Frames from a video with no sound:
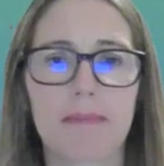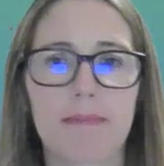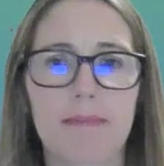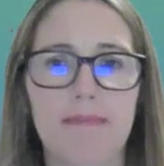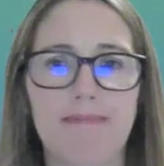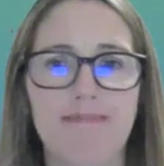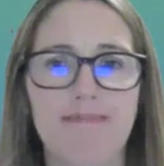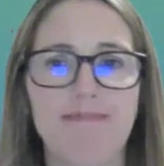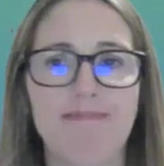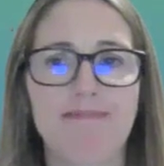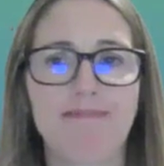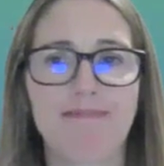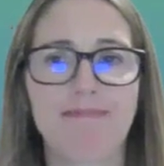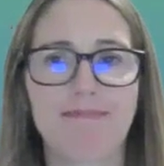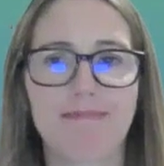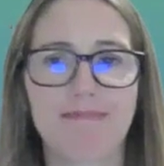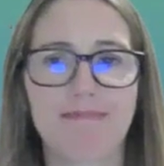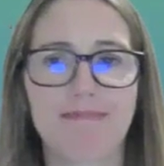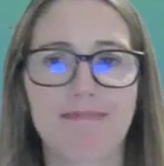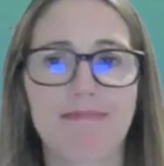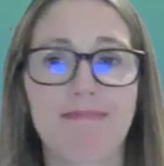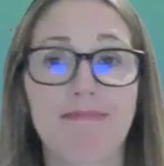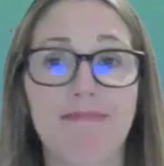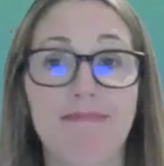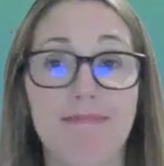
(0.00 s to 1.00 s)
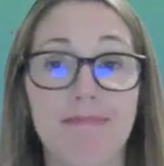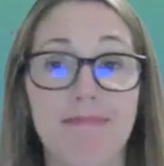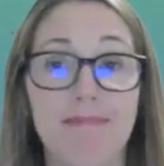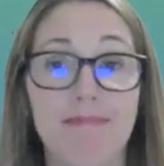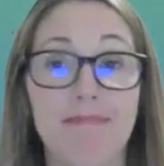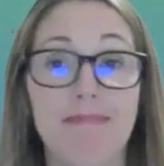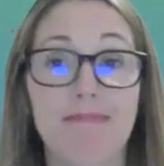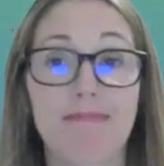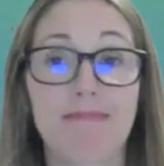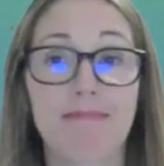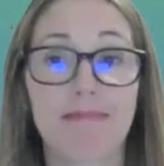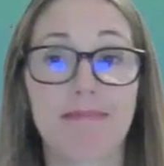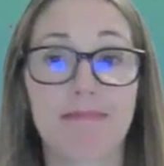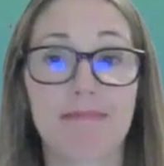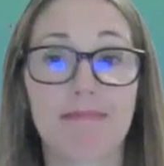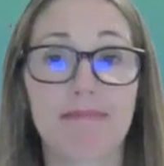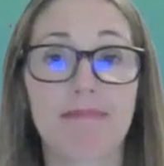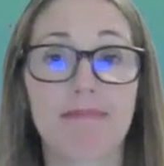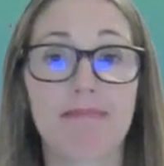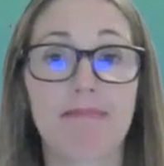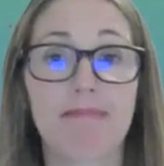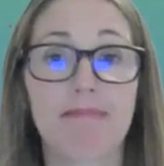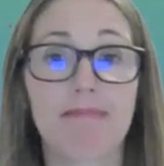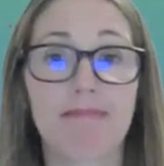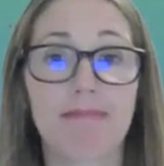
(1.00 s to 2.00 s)
about all these budget cuts and
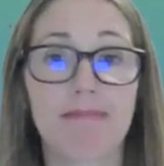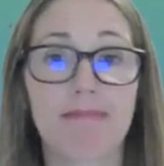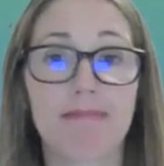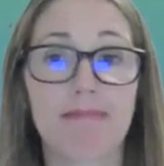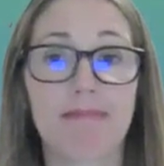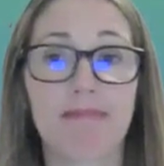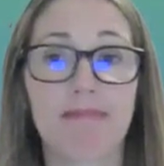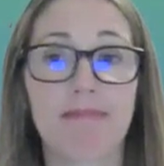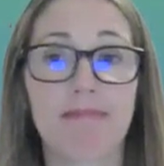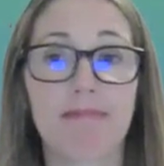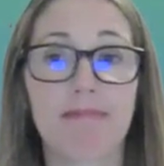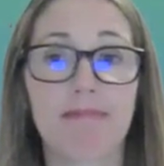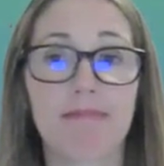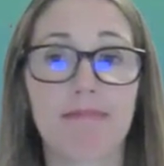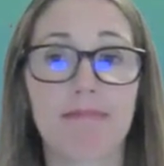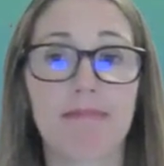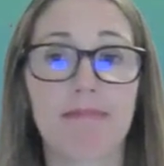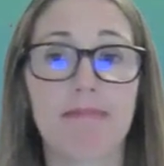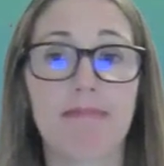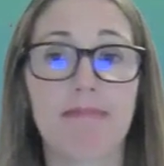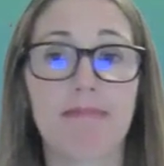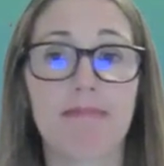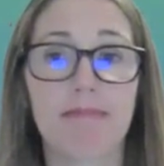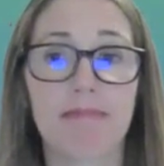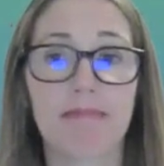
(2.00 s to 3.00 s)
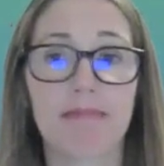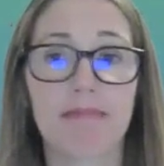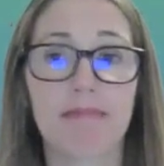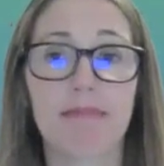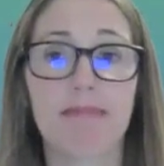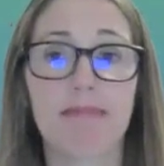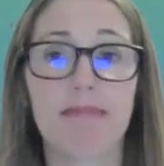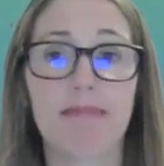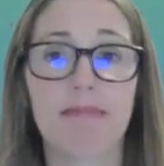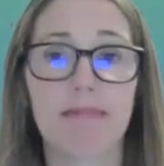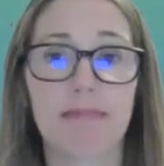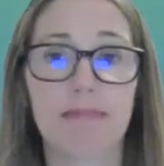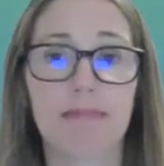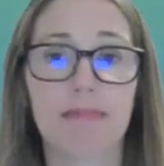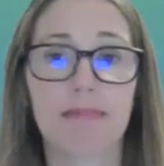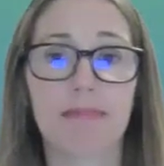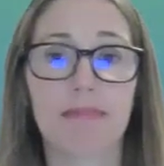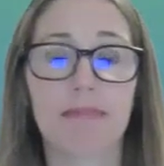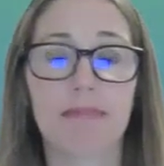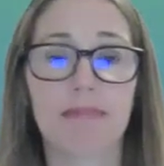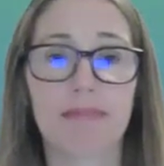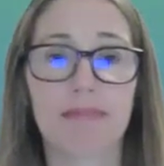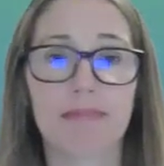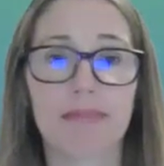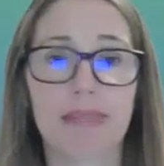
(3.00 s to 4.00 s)
layoff
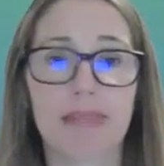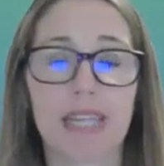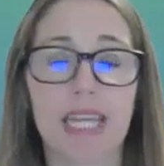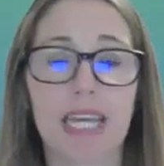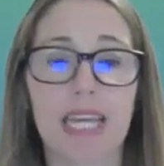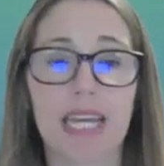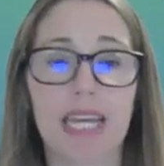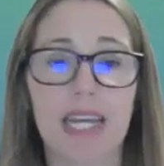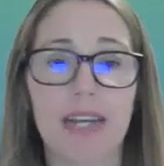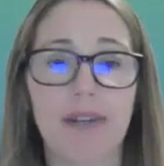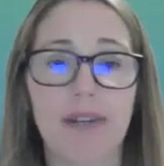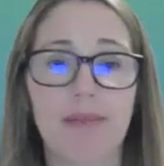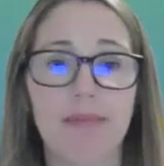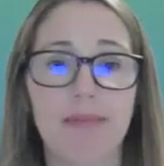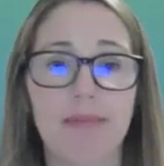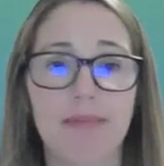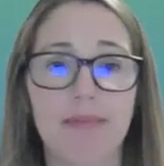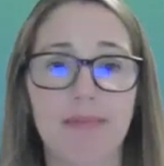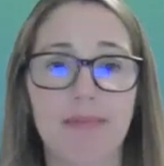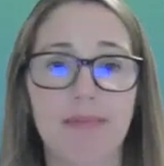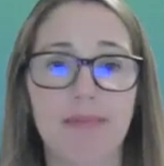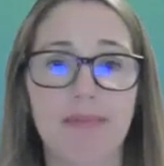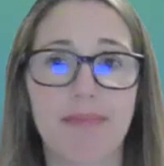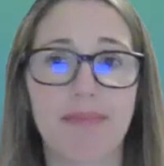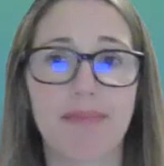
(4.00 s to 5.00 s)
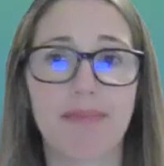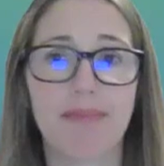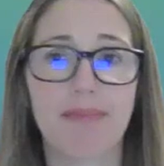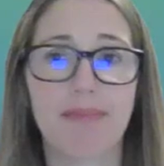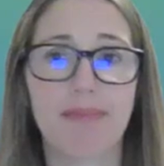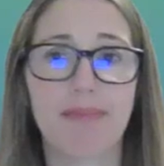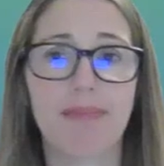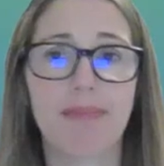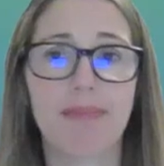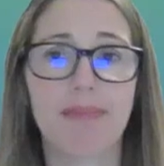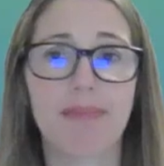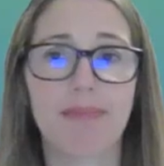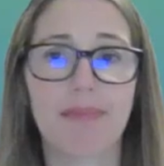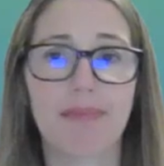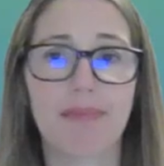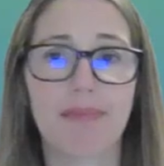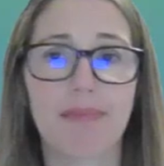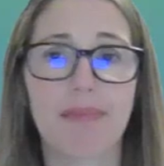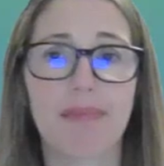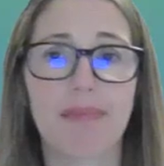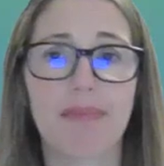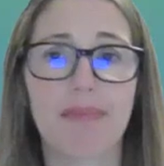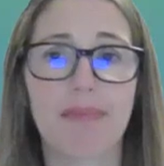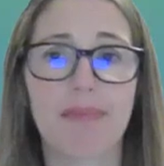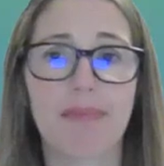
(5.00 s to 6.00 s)
notices, that clearly
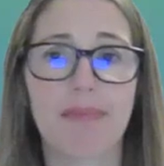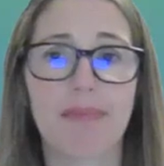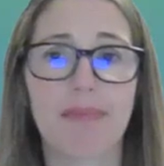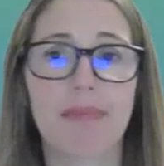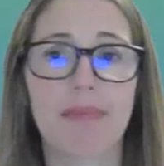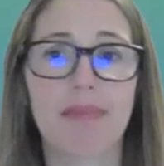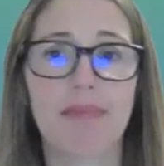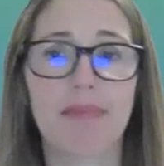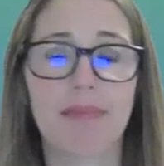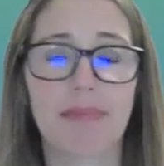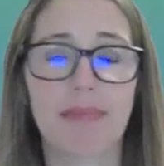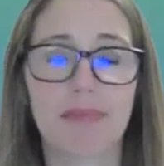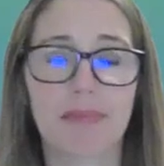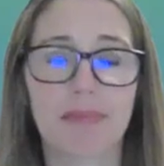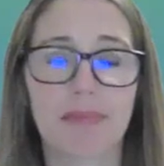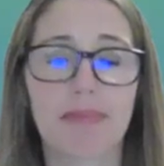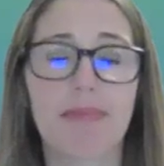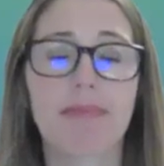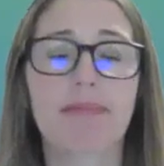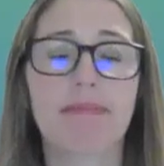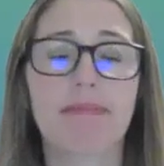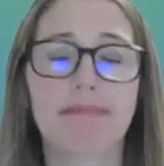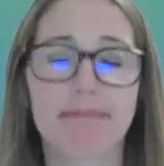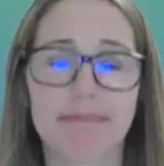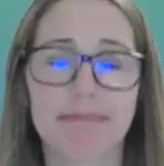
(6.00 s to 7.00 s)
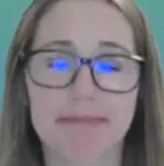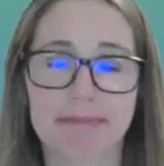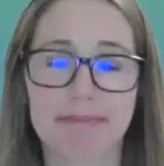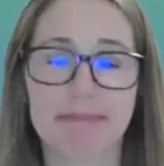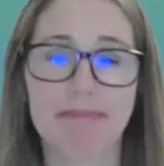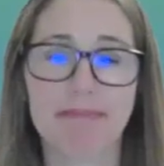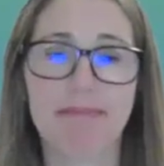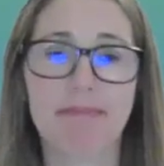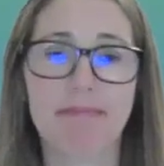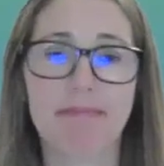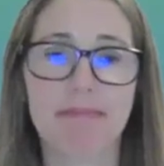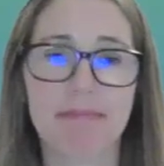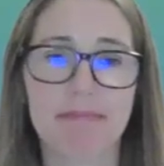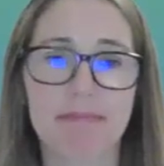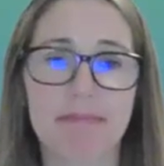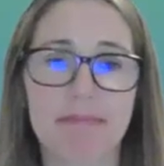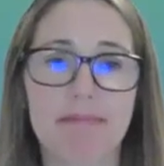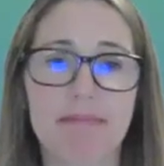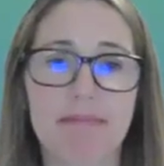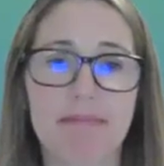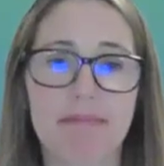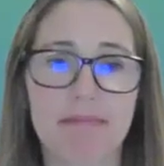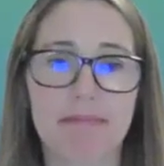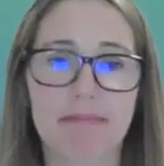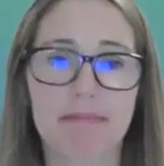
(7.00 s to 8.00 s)
sends the wrong signal.
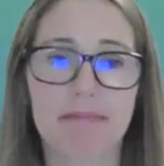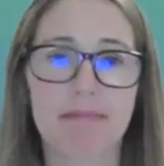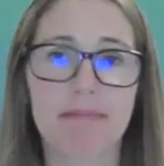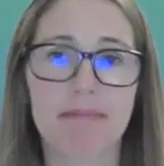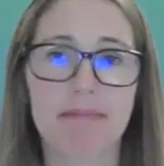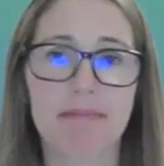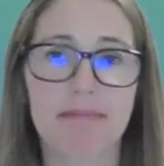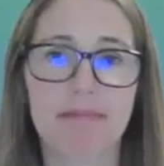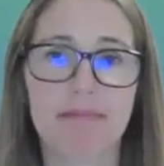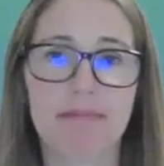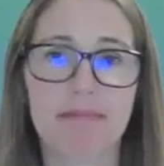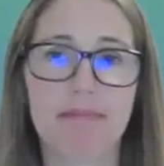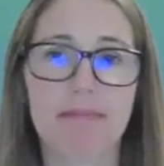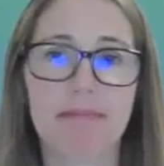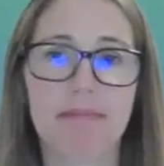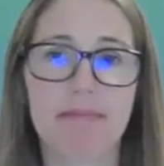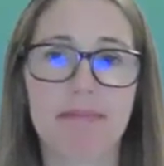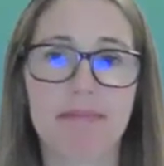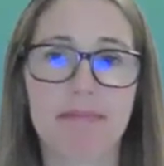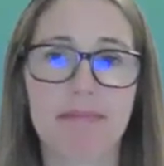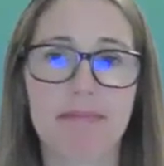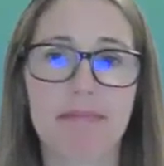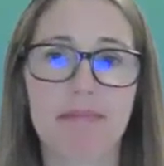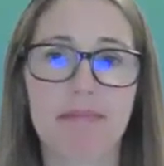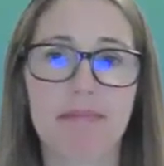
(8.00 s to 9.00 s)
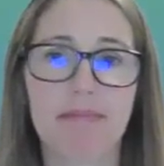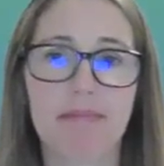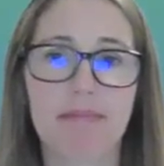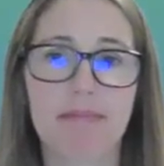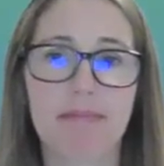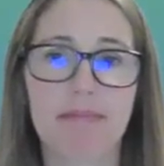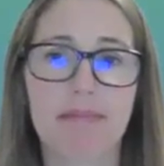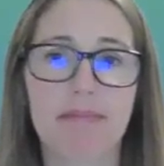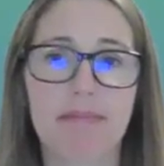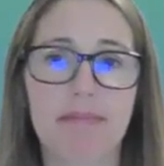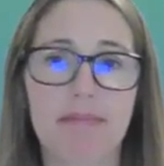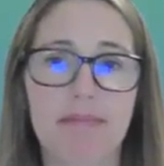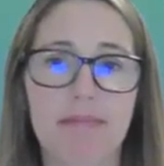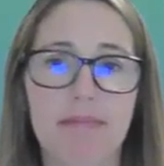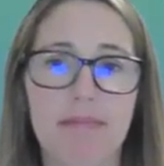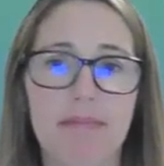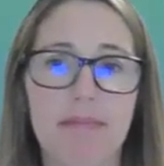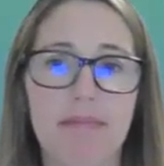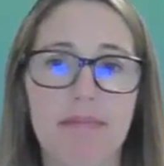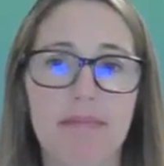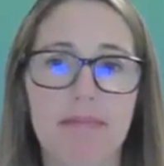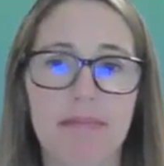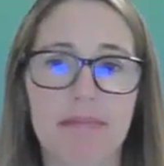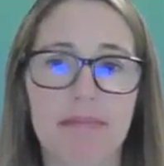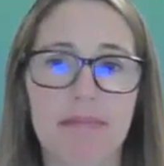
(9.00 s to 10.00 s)
We're not going in the right direction.
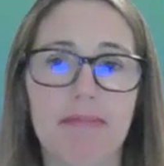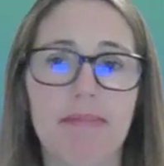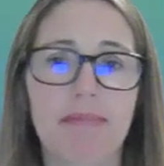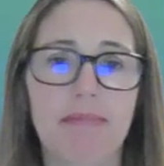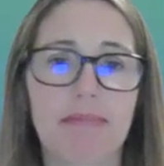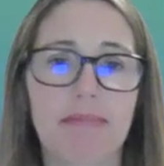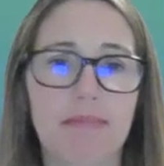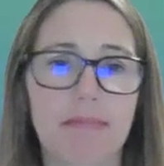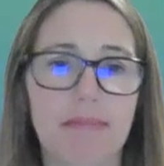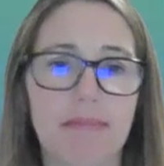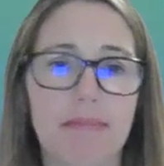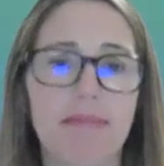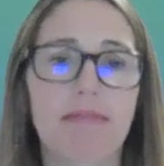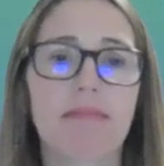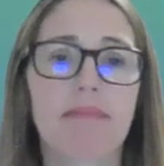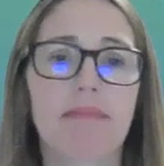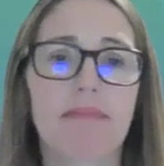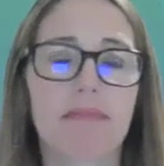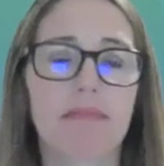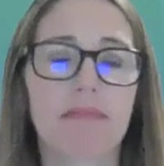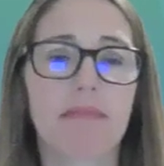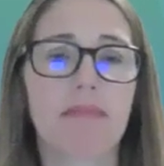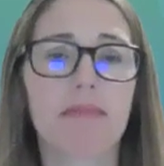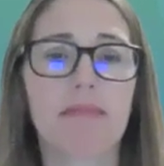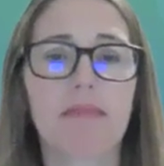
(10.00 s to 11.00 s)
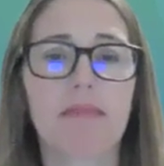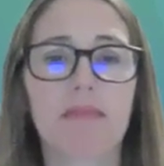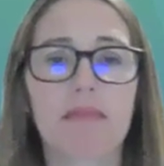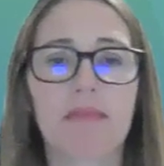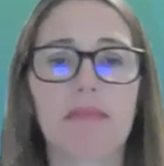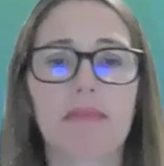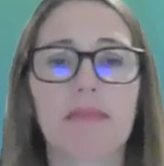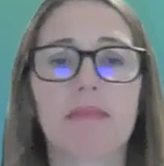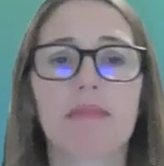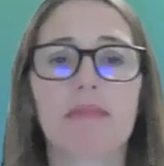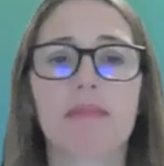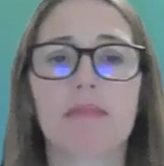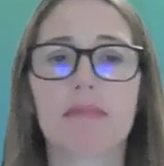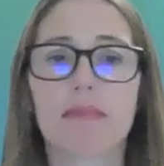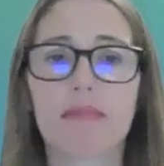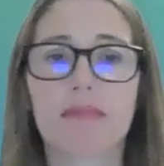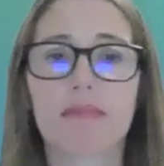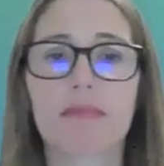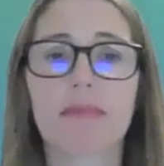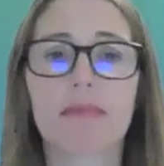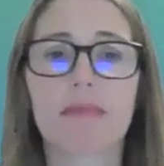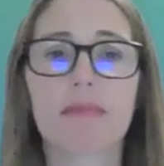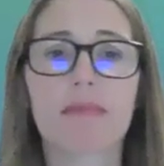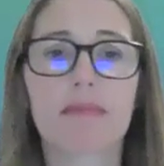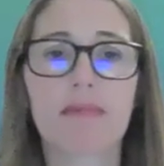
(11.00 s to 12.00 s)
So I think, again, I
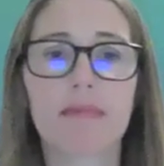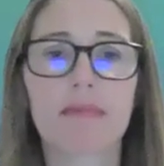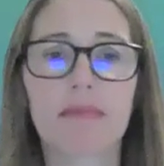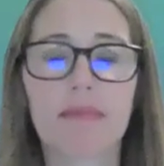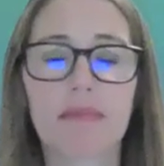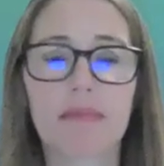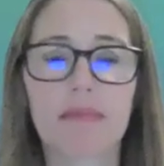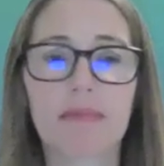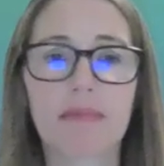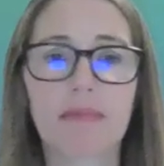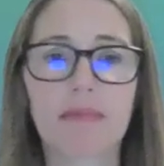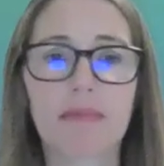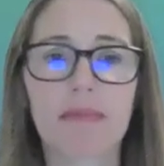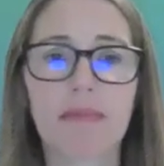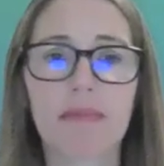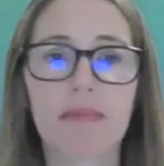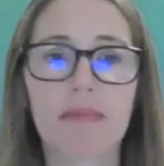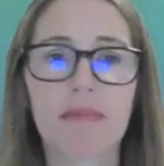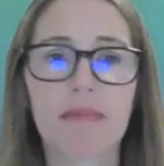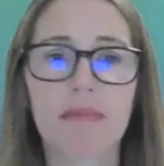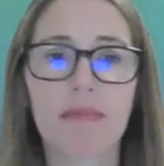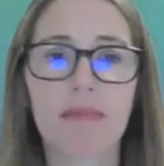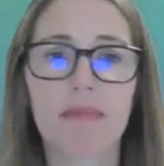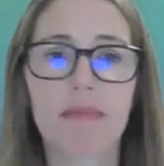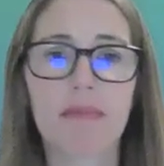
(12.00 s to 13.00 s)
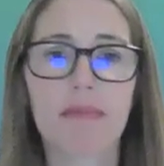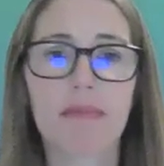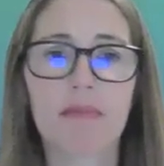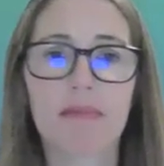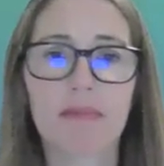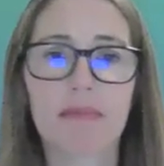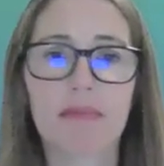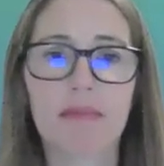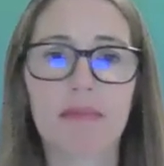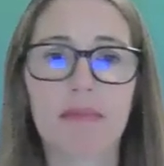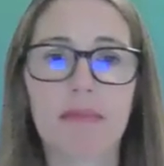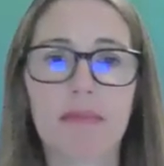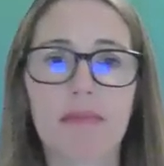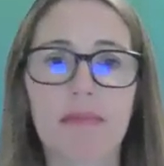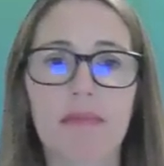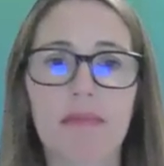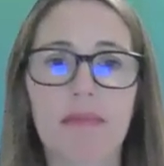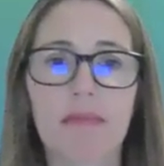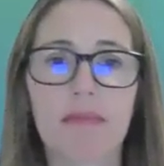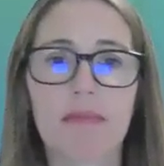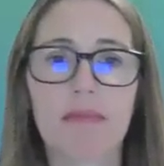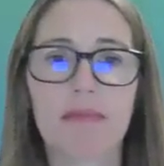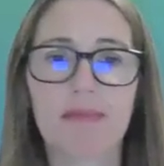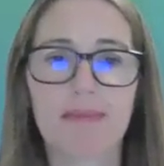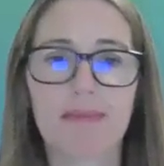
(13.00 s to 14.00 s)
would emphasize first and
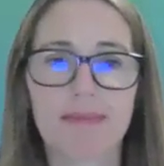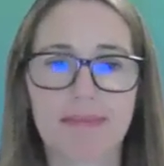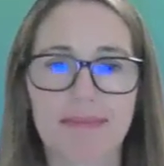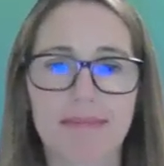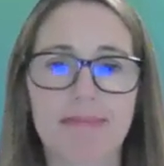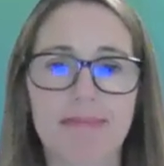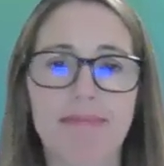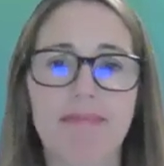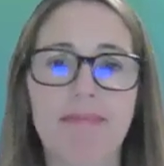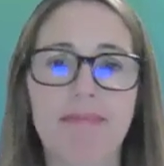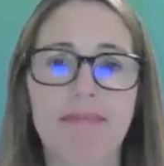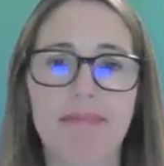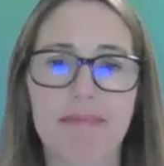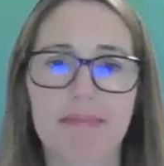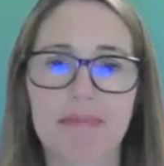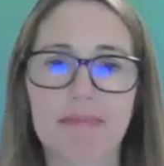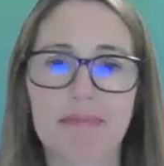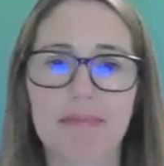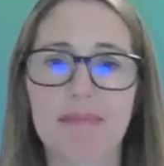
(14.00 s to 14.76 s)
foremost the importance